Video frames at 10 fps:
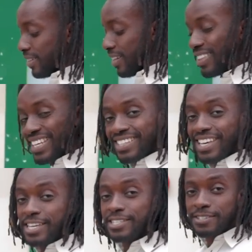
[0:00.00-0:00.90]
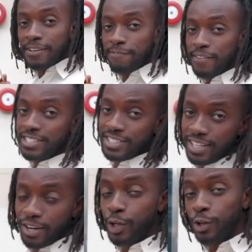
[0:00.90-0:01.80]
Now this is
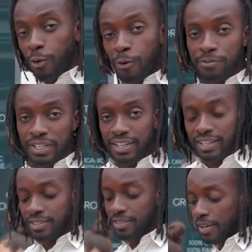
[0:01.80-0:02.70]
vegetarian or vegan.